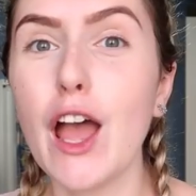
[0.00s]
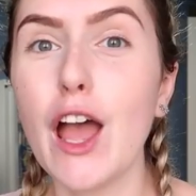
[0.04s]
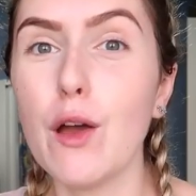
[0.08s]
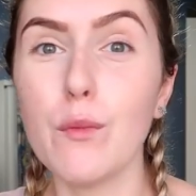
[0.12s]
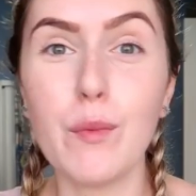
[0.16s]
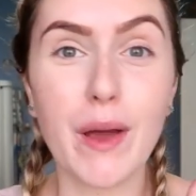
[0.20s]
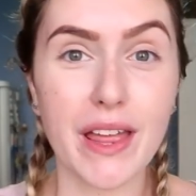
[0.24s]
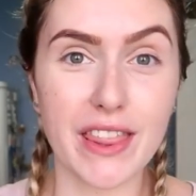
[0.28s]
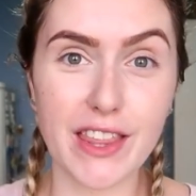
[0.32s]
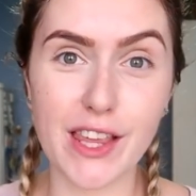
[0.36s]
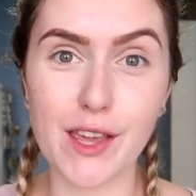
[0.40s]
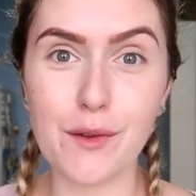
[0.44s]

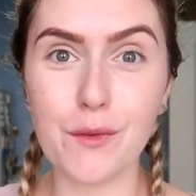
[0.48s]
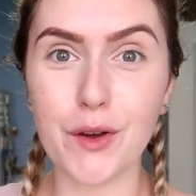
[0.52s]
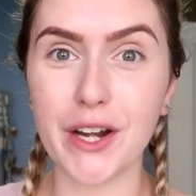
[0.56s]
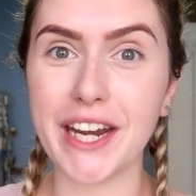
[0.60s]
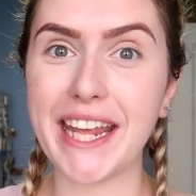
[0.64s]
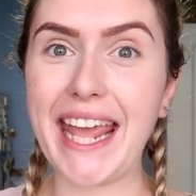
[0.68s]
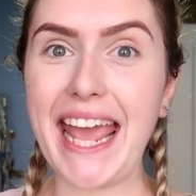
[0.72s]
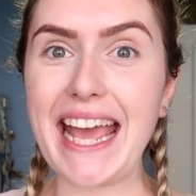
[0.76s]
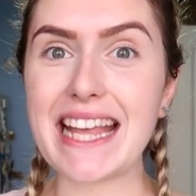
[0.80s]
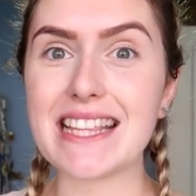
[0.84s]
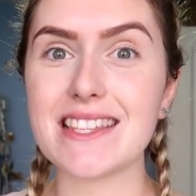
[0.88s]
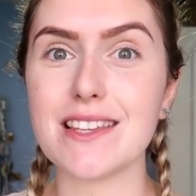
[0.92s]
Whether you
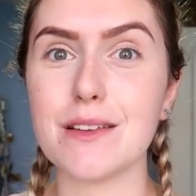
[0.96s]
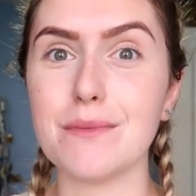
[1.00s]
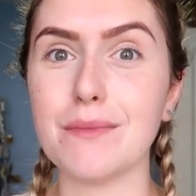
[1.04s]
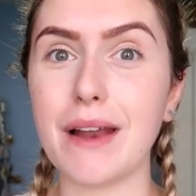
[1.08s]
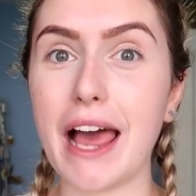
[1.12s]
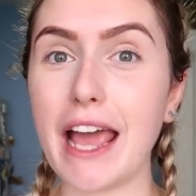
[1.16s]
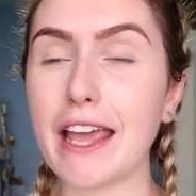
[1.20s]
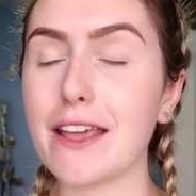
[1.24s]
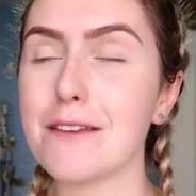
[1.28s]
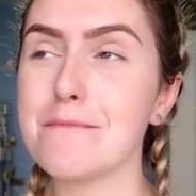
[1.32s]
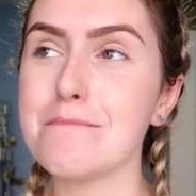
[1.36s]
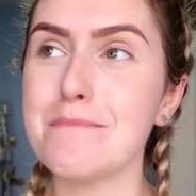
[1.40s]
wanna get some
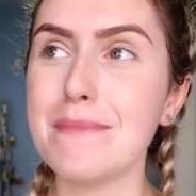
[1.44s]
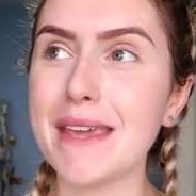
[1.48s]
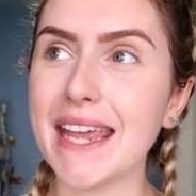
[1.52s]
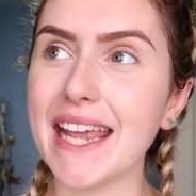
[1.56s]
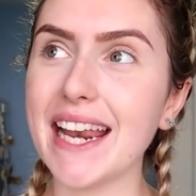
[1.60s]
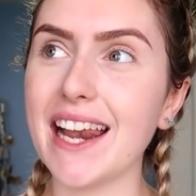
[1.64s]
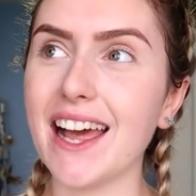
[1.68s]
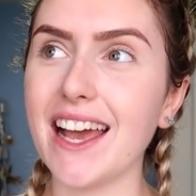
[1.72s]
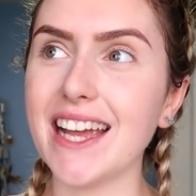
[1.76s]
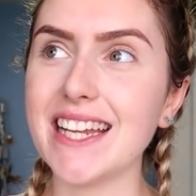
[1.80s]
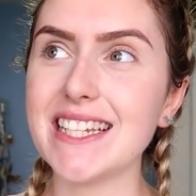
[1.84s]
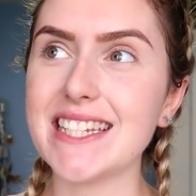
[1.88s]
like
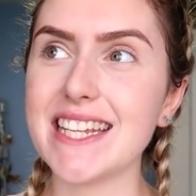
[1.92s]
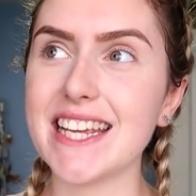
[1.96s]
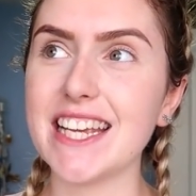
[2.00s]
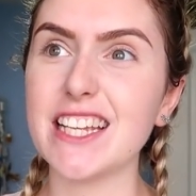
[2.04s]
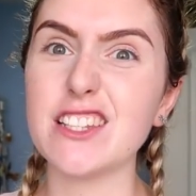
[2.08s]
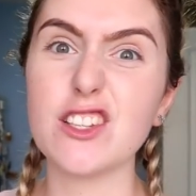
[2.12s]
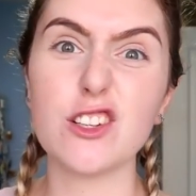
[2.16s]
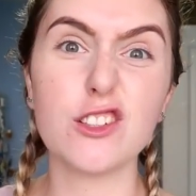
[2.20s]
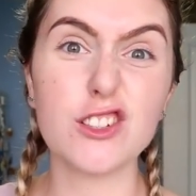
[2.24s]
meal ideas